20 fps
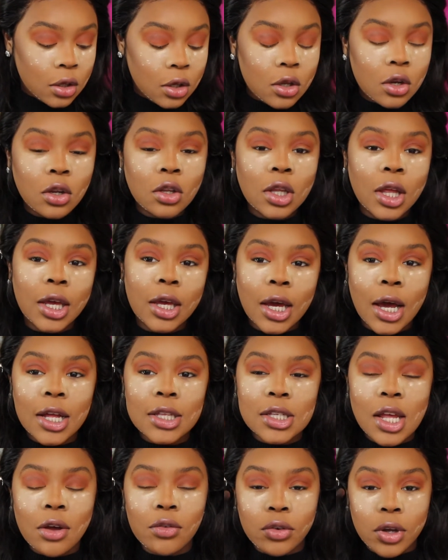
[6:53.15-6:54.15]
you know, like
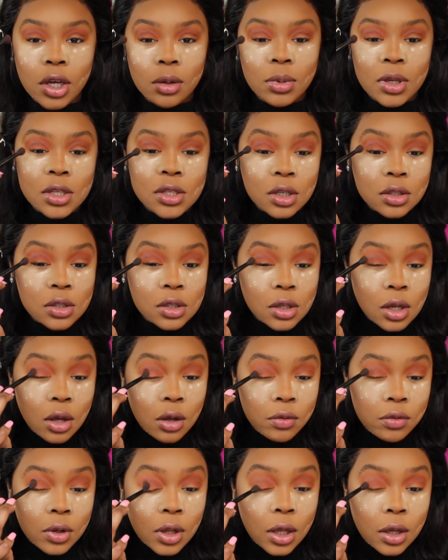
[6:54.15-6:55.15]
cats have rabies and
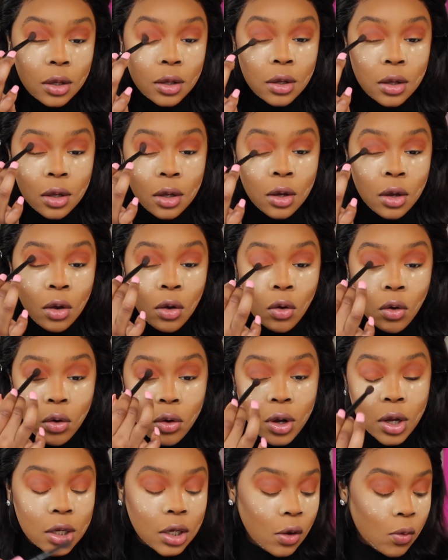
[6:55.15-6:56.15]
stuff, like,
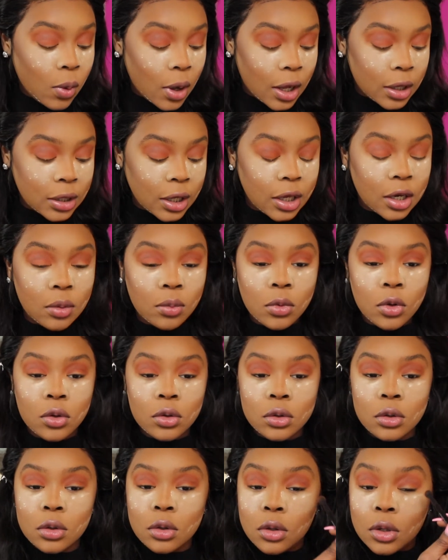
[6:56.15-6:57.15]
or any wild
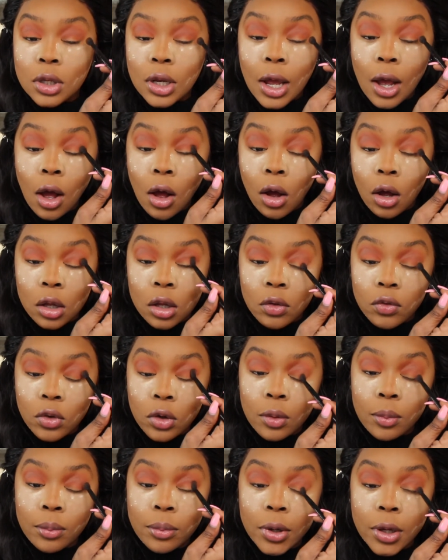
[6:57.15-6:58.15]
animal. Not all of
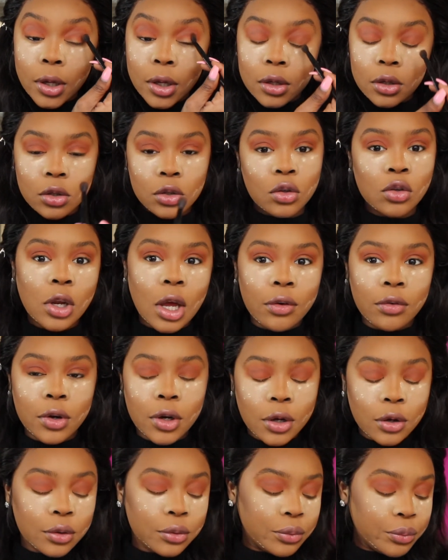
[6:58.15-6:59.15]
them, but you never
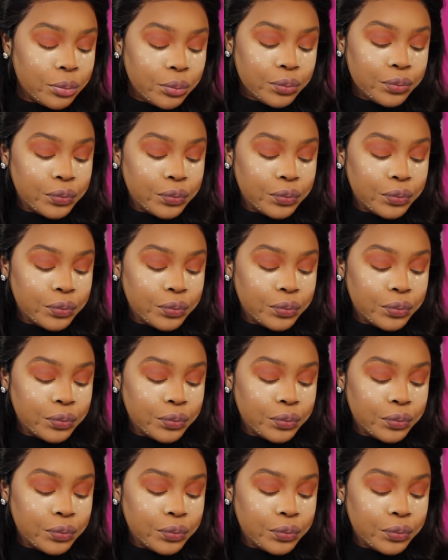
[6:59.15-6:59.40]
know.